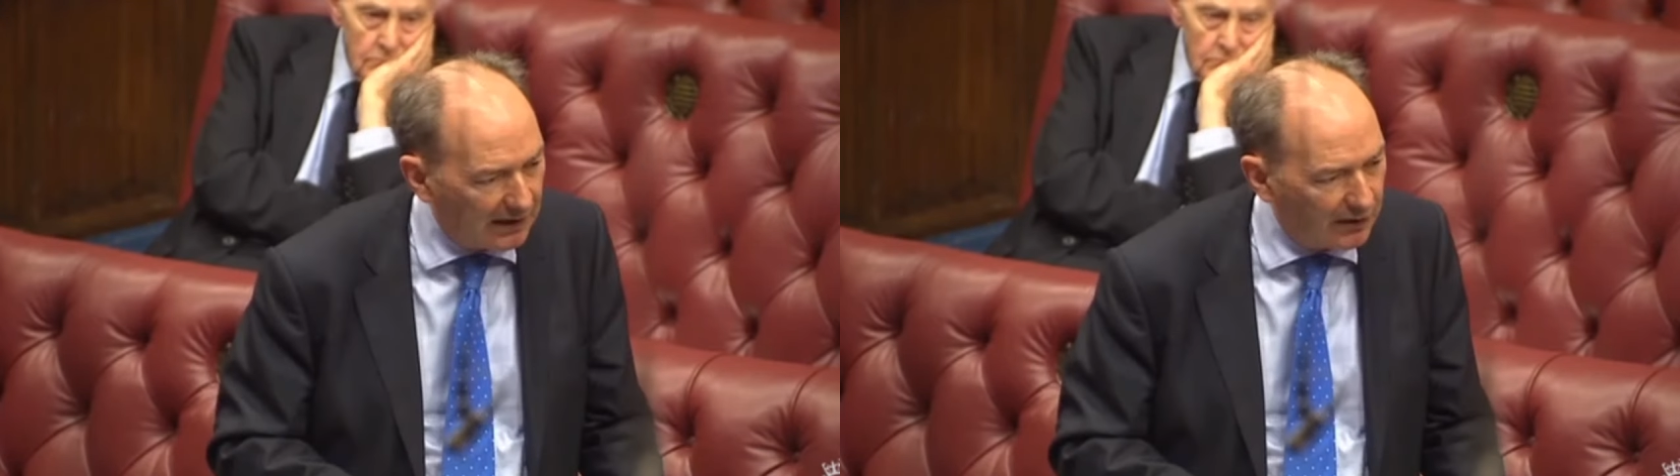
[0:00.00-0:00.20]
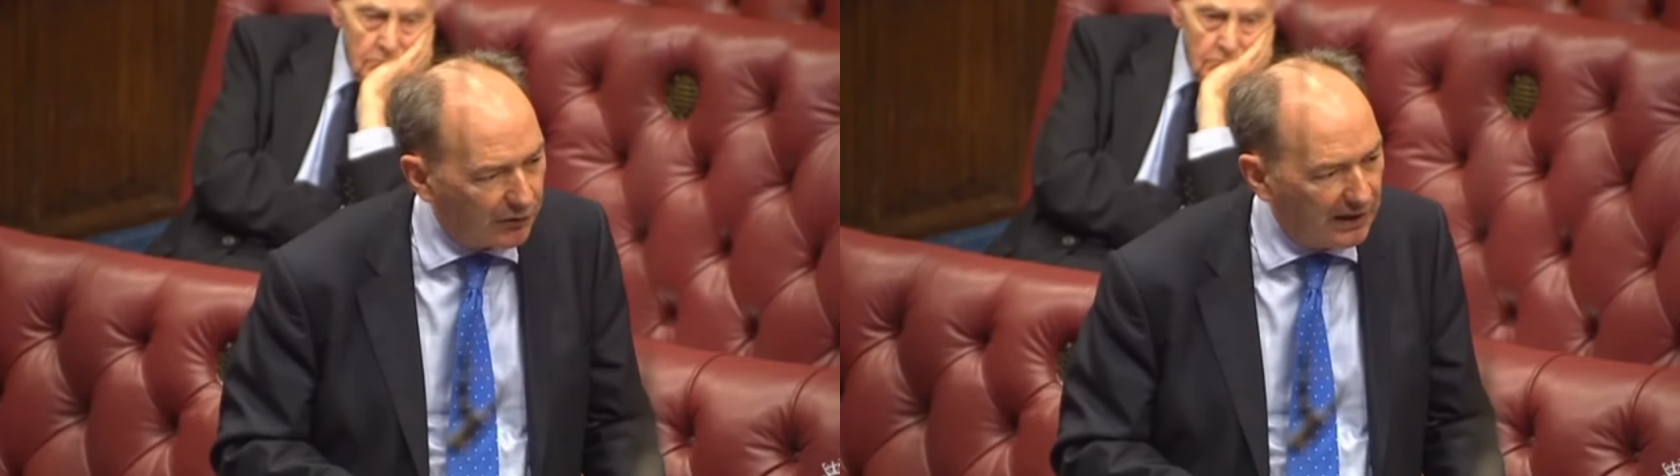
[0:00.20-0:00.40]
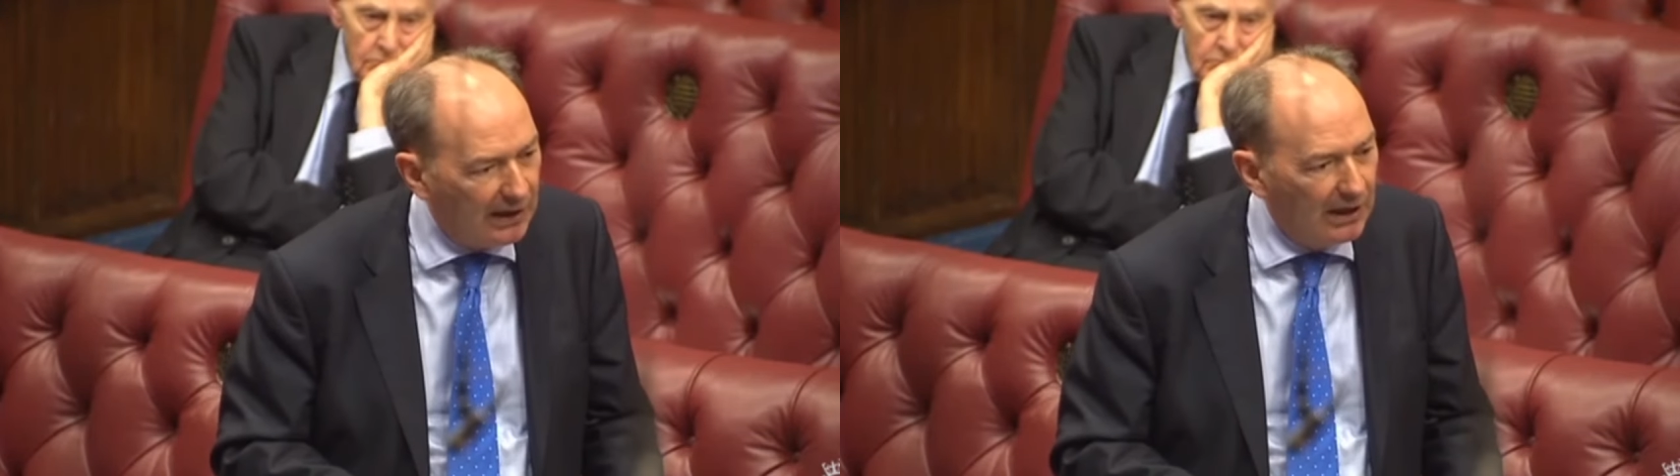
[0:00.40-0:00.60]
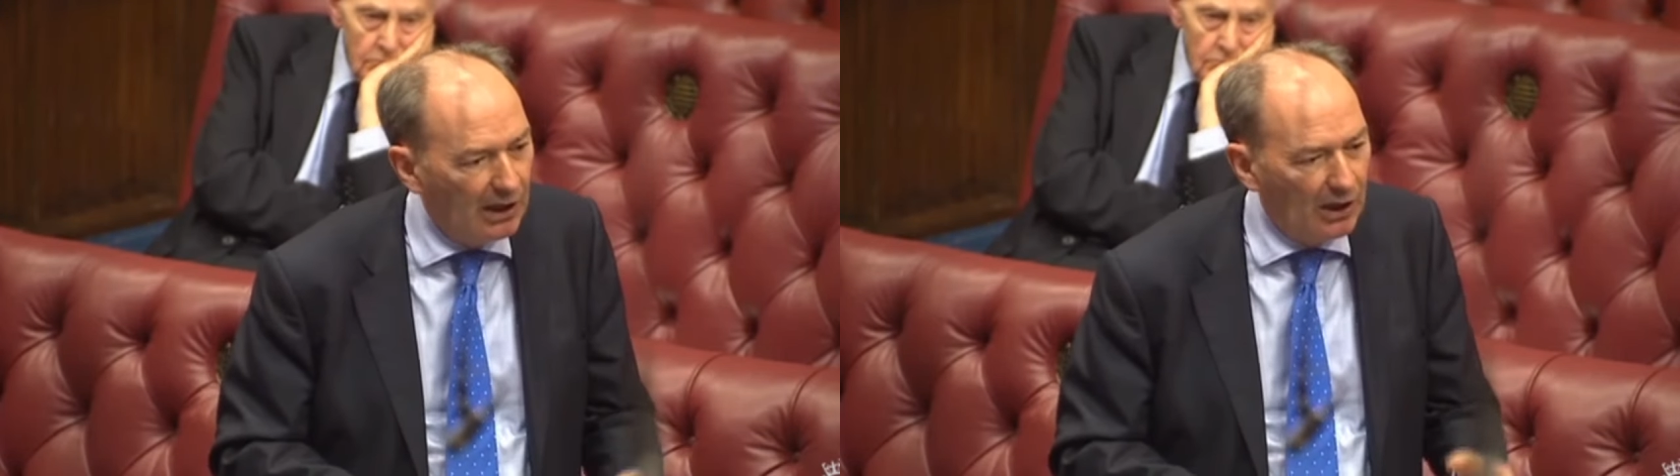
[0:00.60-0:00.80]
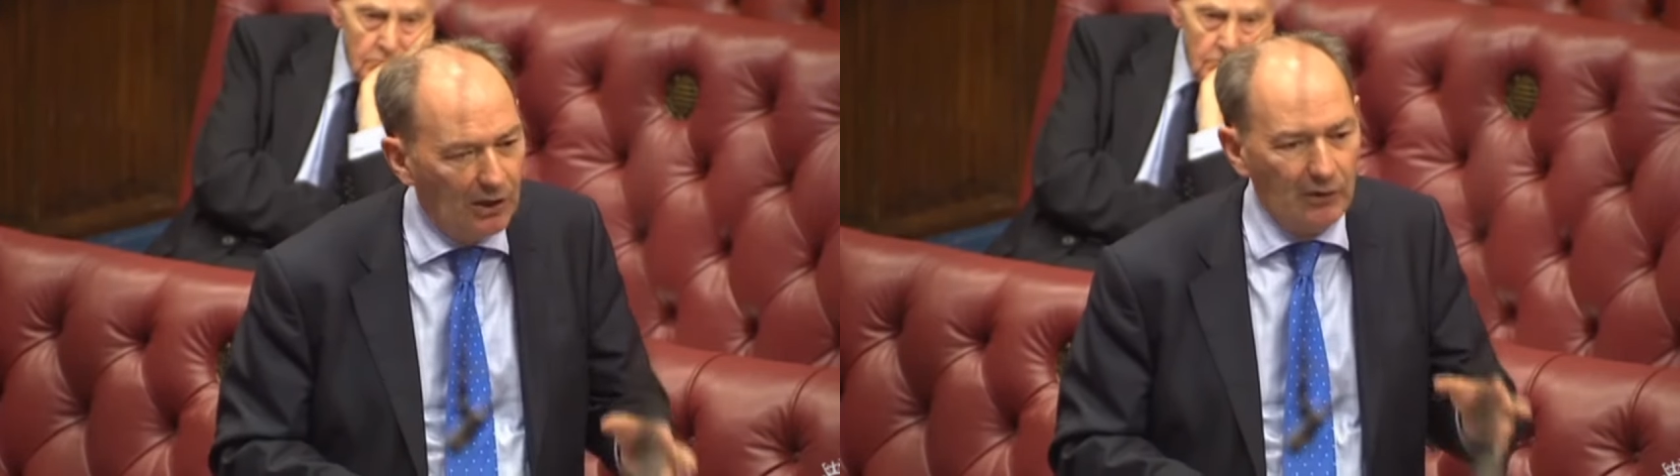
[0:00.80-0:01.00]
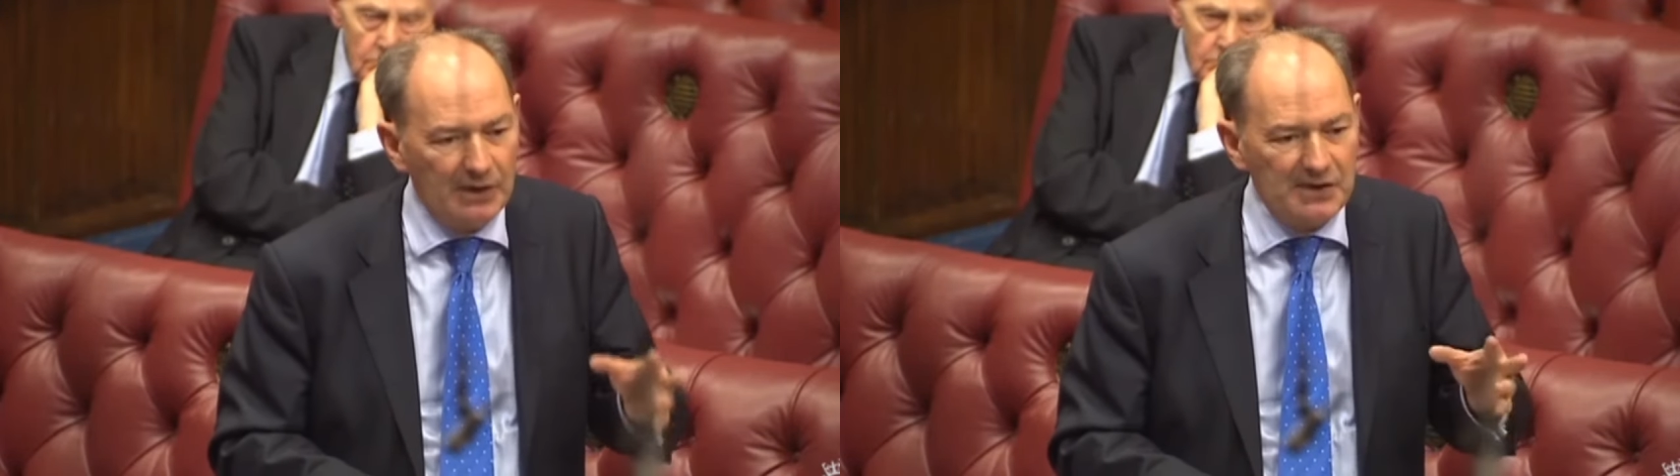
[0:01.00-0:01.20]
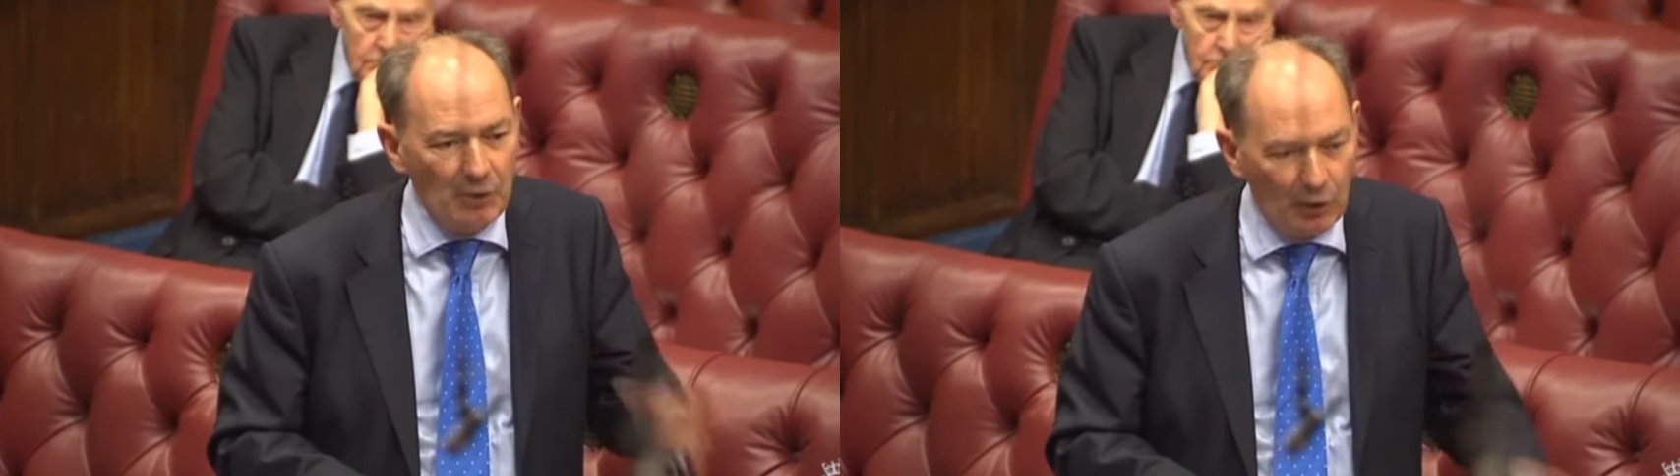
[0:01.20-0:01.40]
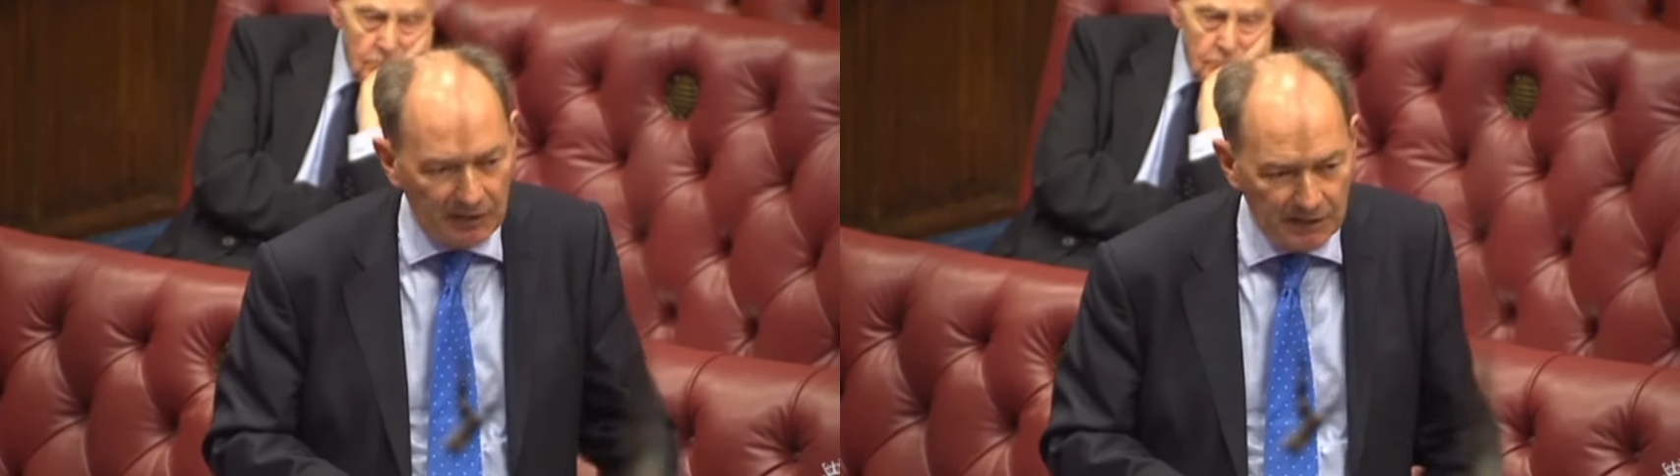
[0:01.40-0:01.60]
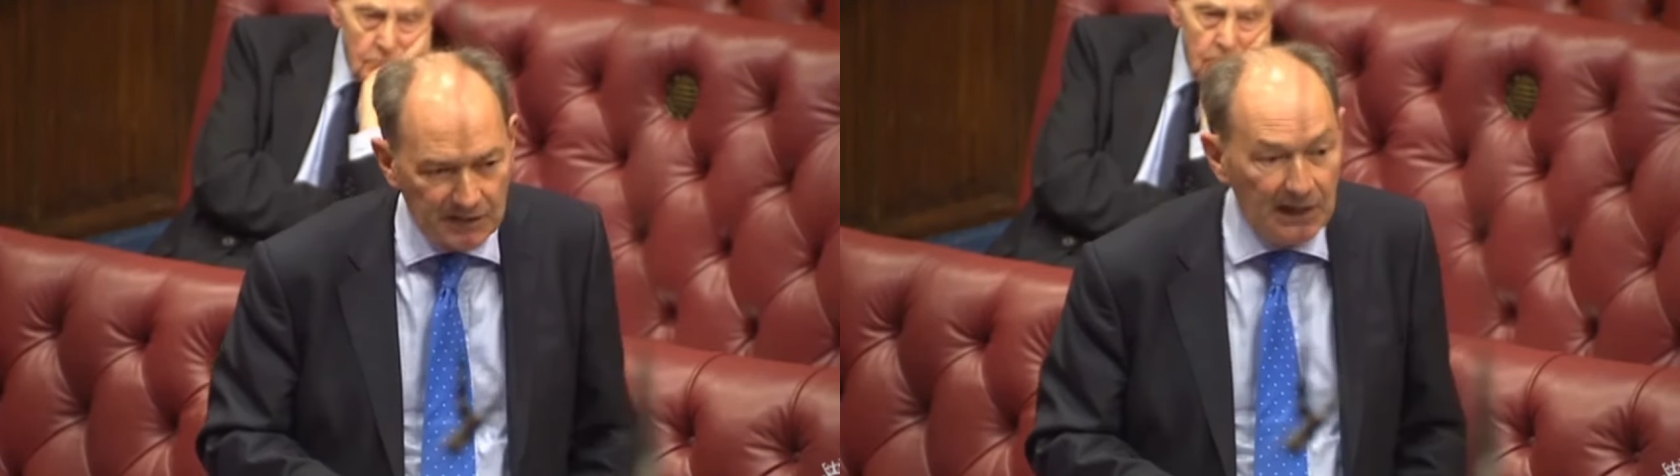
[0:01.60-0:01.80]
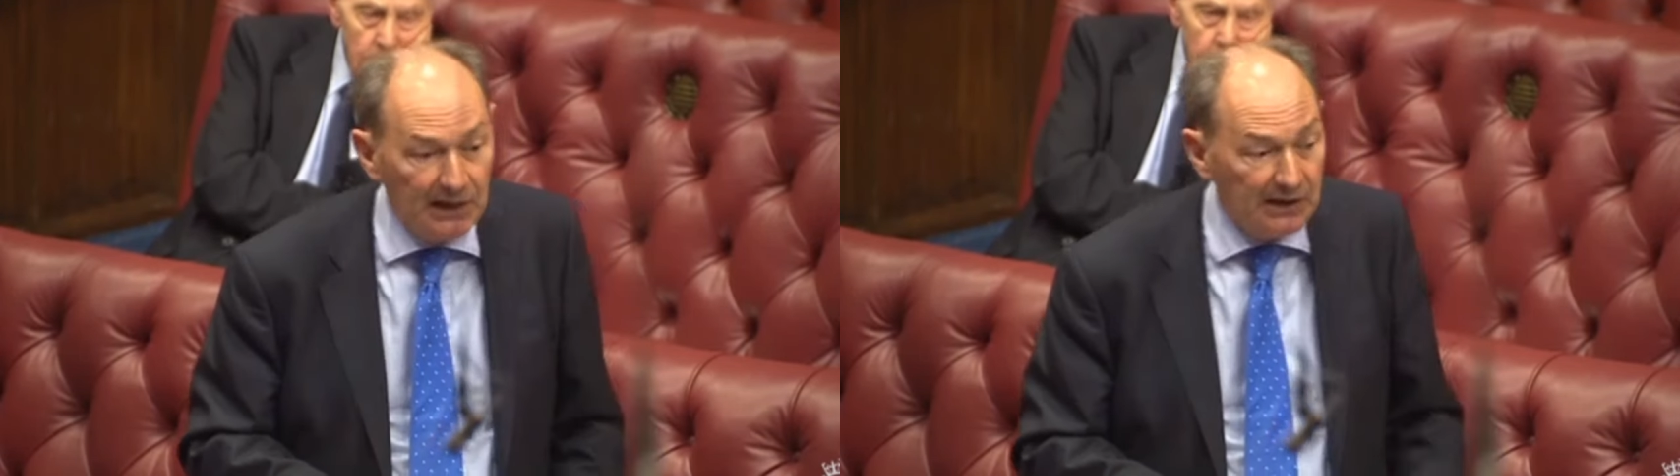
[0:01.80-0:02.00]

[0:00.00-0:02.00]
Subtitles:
country who are smokers.